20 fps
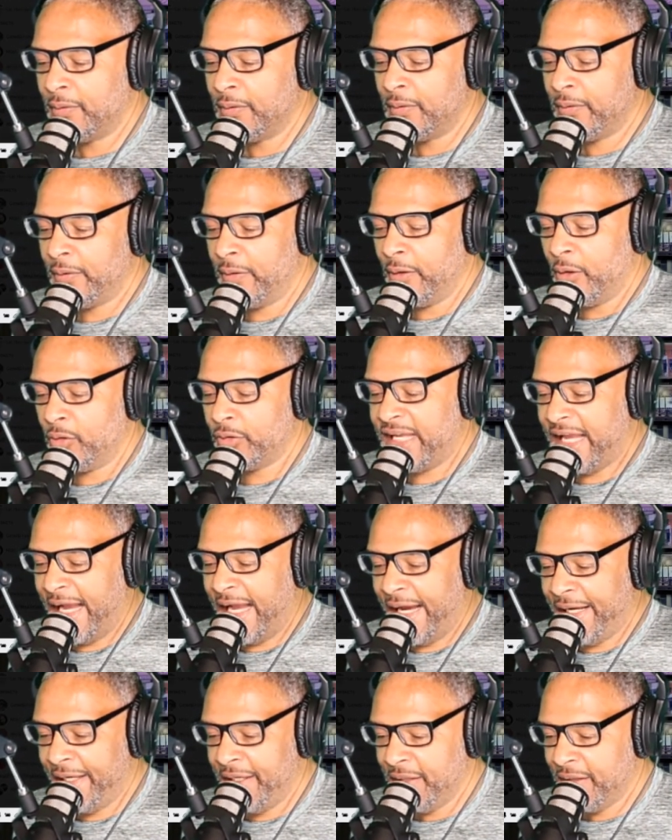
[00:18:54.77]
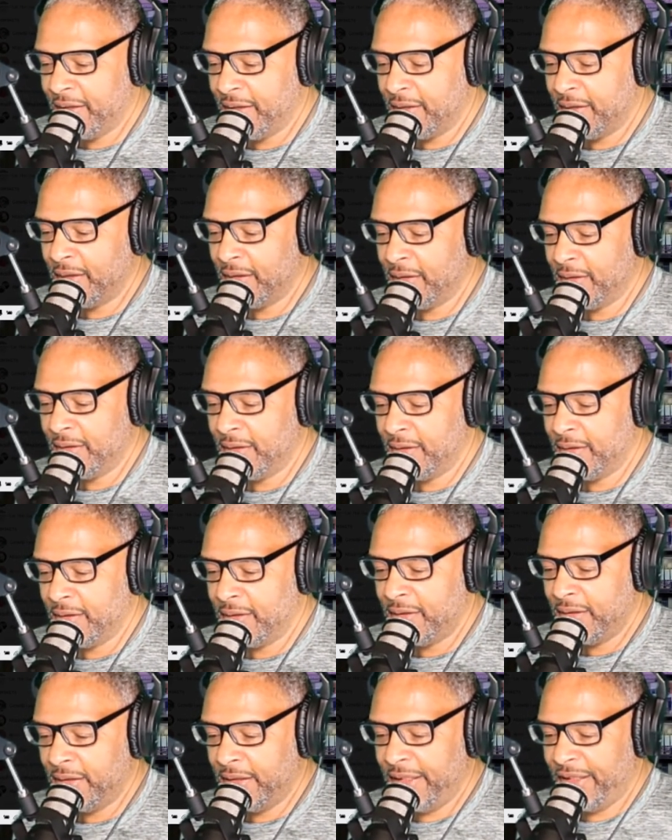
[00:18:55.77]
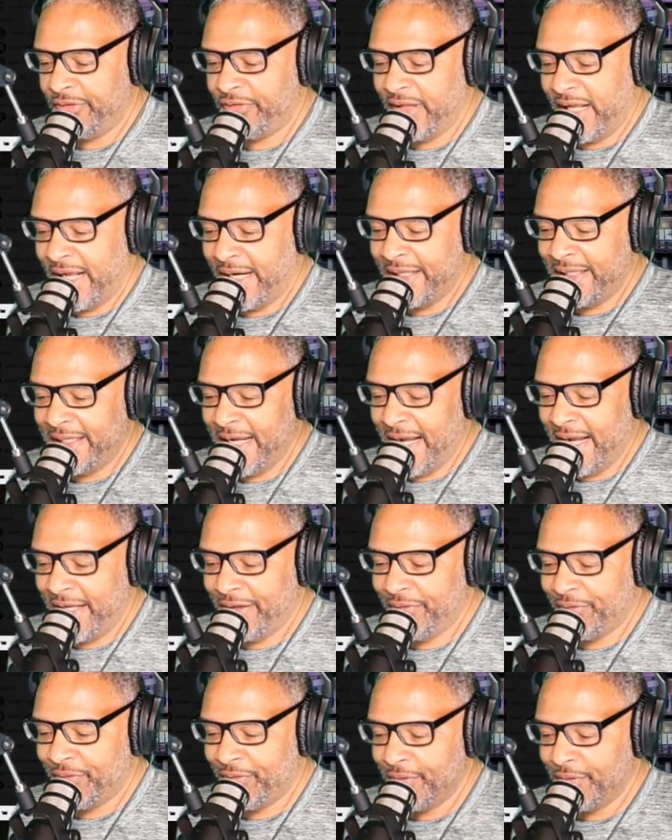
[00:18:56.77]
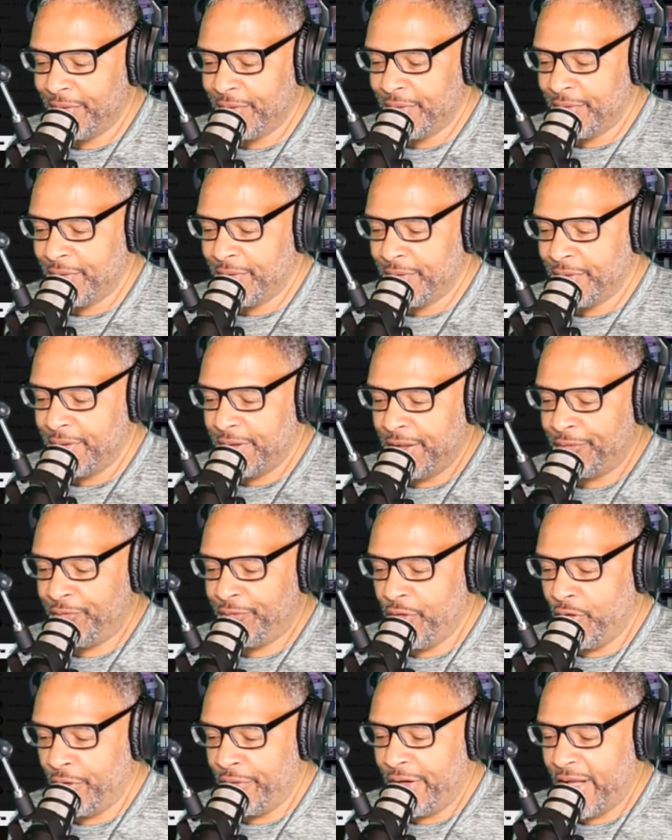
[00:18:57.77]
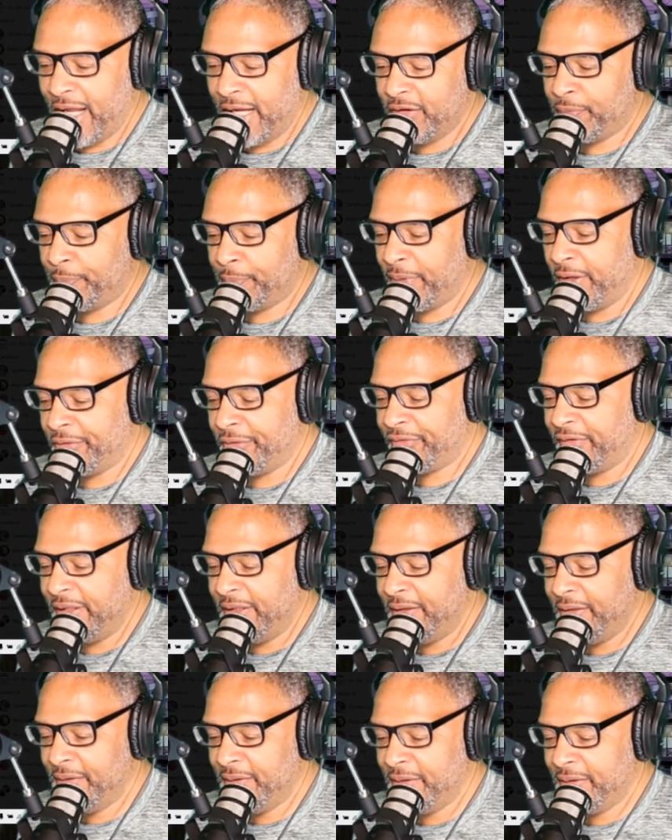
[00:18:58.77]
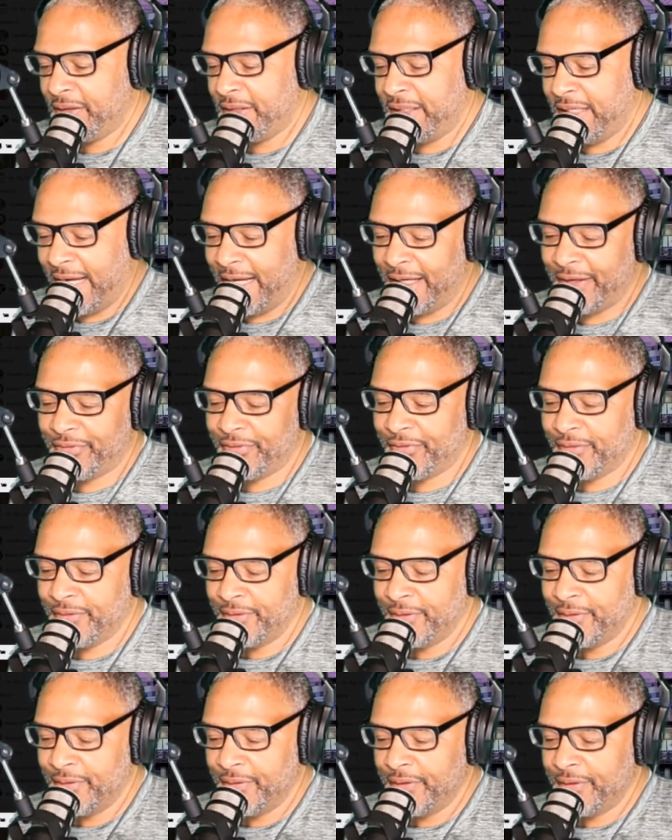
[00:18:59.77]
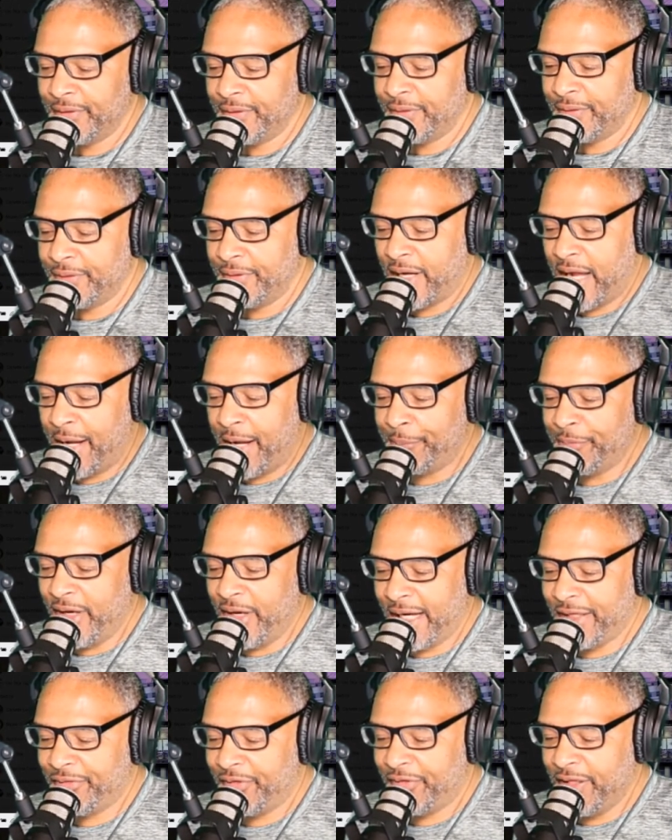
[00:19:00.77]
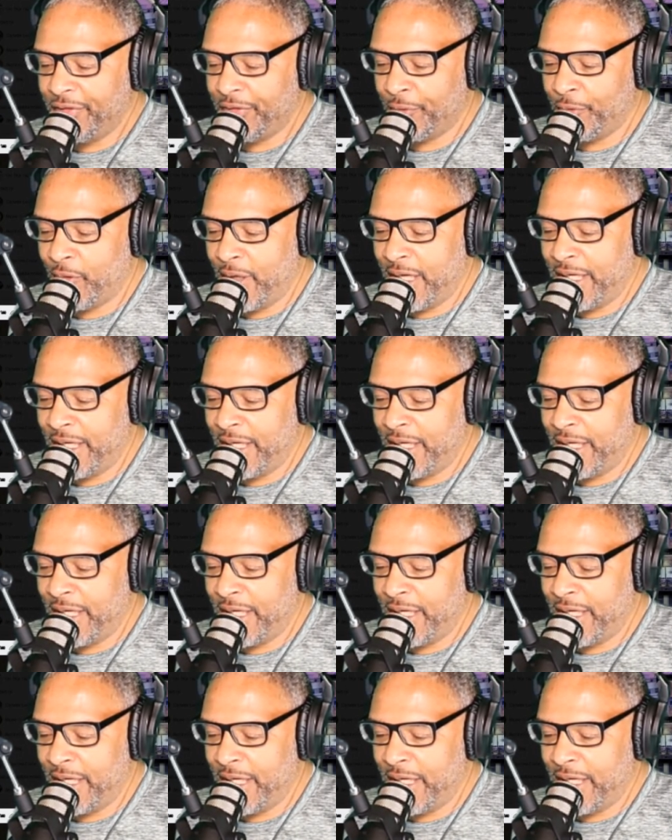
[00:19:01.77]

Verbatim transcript: Okay. Is that a yes? If you're a nice person, yes. I'm nice either way,